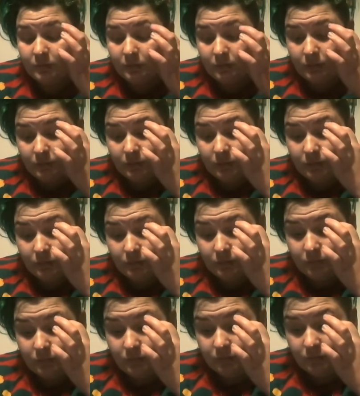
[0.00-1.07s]

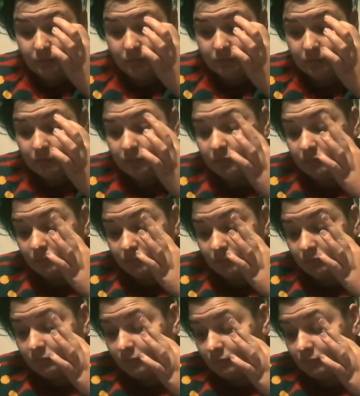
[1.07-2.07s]
[no speech]